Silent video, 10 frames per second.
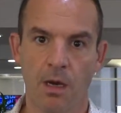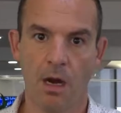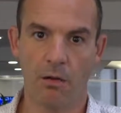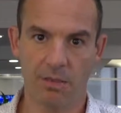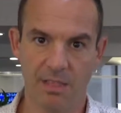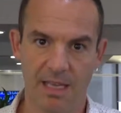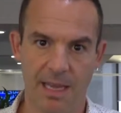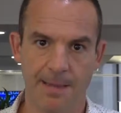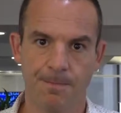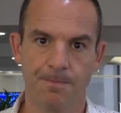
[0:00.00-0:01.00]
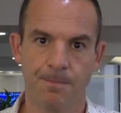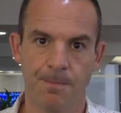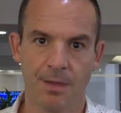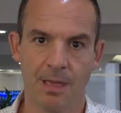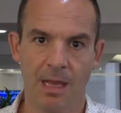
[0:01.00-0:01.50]
are at a key.
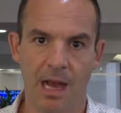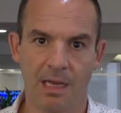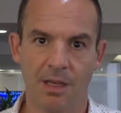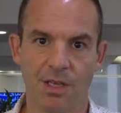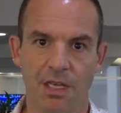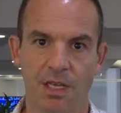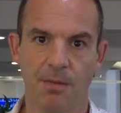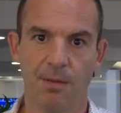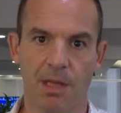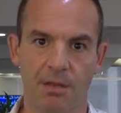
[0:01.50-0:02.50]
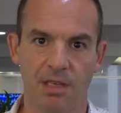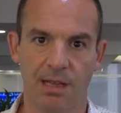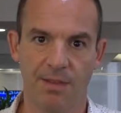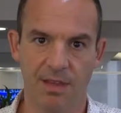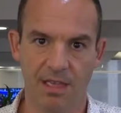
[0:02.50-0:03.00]
I know you're going to come up with lots of
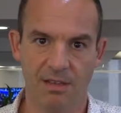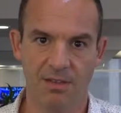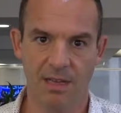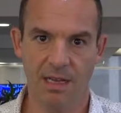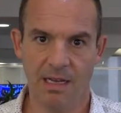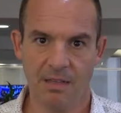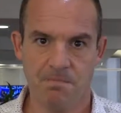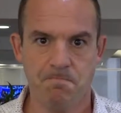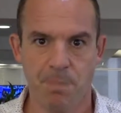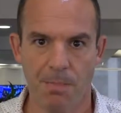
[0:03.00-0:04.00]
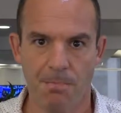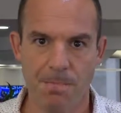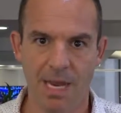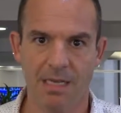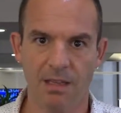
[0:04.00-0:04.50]
clever things, but
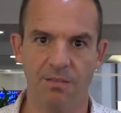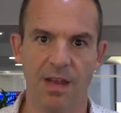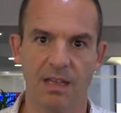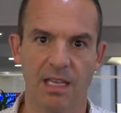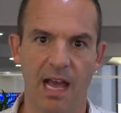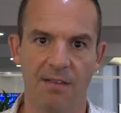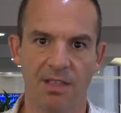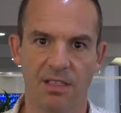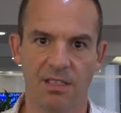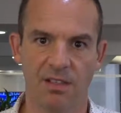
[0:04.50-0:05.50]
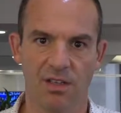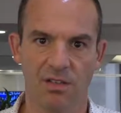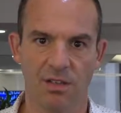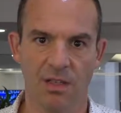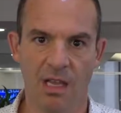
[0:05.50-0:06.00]
merely the fact that you're having the
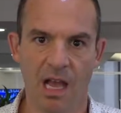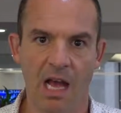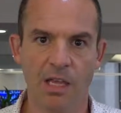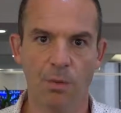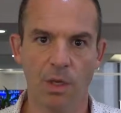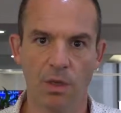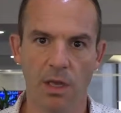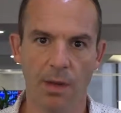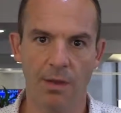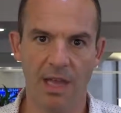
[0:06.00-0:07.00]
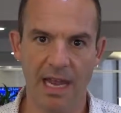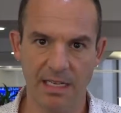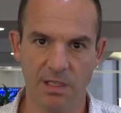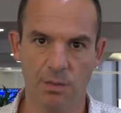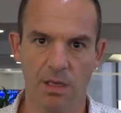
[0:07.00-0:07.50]
discussion and that we all go out there
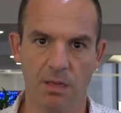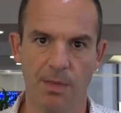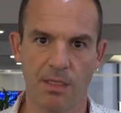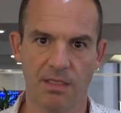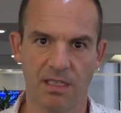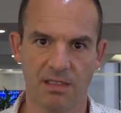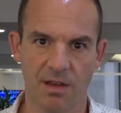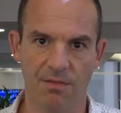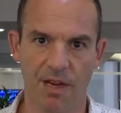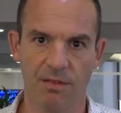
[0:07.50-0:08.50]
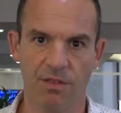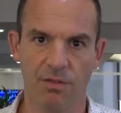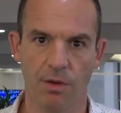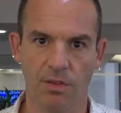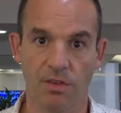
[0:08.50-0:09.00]
into our communities in our various
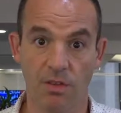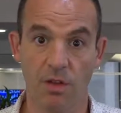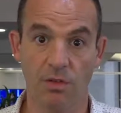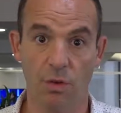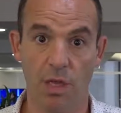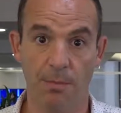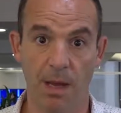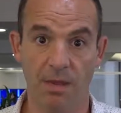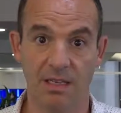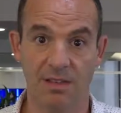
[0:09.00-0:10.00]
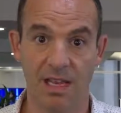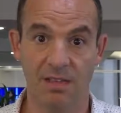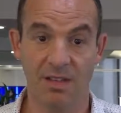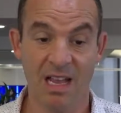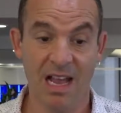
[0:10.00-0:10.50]
roles and start talking about these
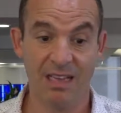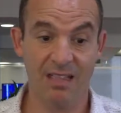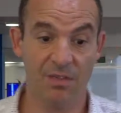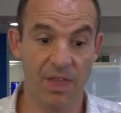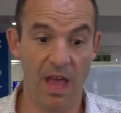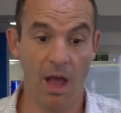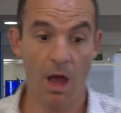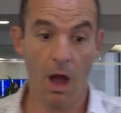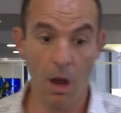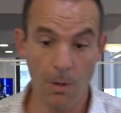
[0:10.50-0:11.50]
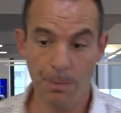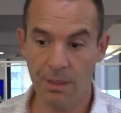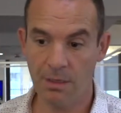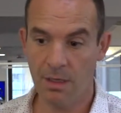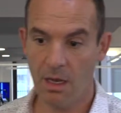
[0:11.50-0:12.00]
things as if they're
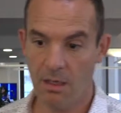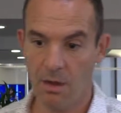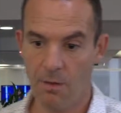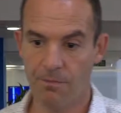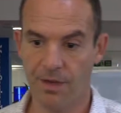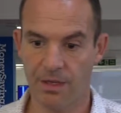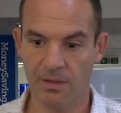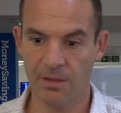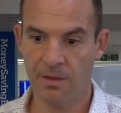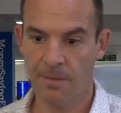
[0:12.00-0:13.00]
open and obvious